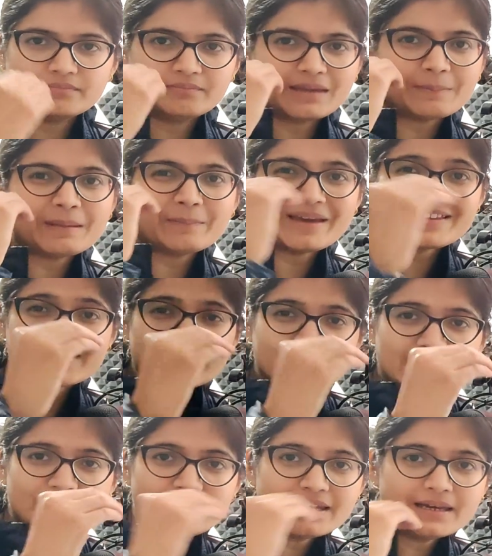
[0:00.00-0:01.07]
Maybe basic
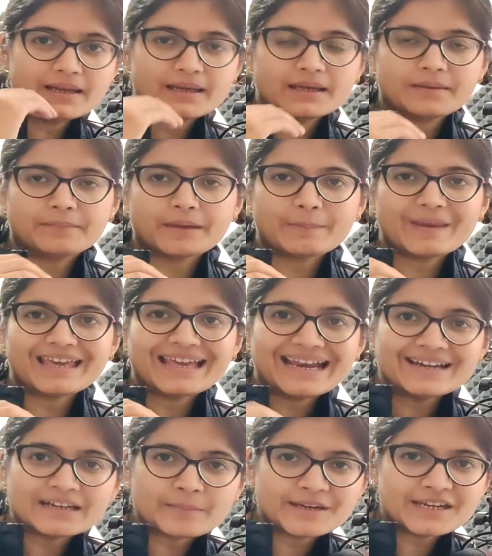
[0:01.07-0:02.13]
level, maybe
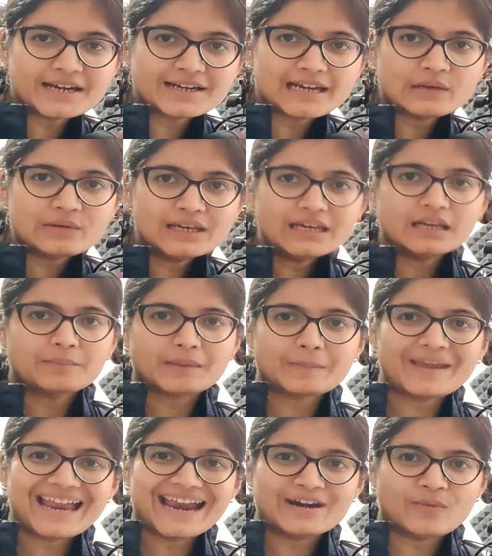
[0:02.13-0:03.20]
intermediate level,
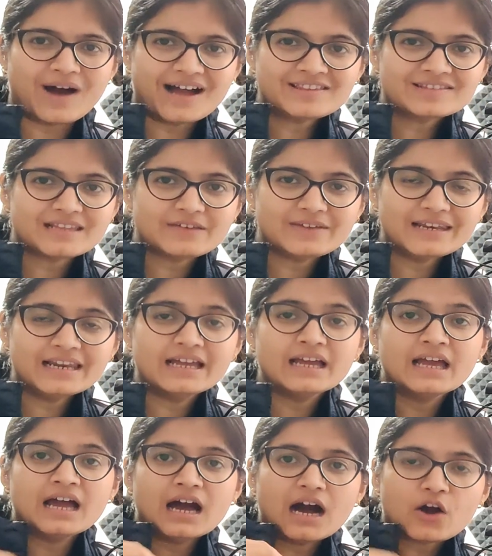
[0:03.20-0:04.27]
maybe advanced level.
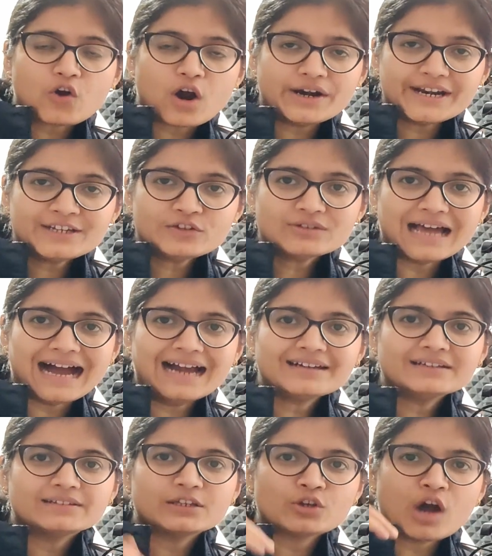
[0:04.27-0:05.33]
According to that,
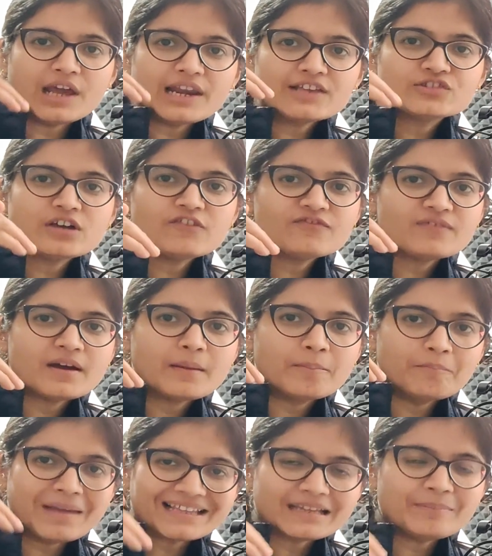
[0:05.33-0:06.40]
the knowledge of
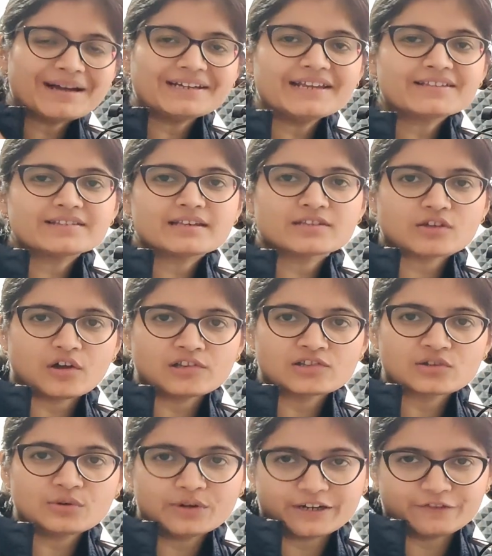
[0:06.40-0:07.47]
mathematics is
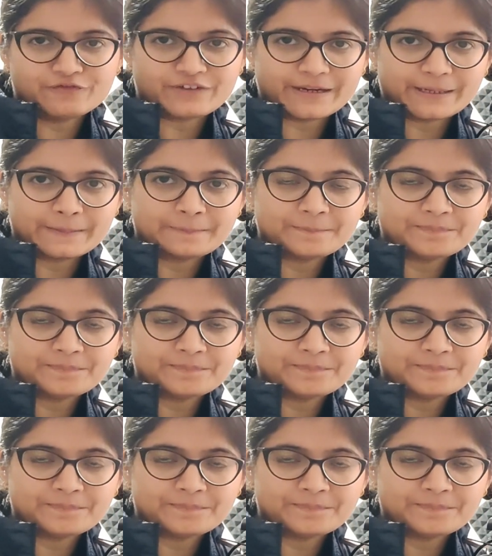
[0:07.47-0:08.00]
also different.